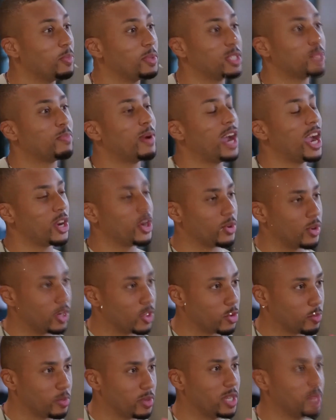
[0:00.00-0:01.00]
to file for
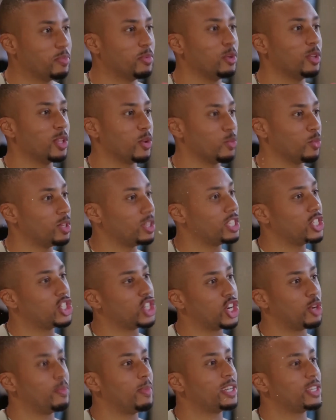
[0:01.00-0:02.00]
divorce wasn't due to any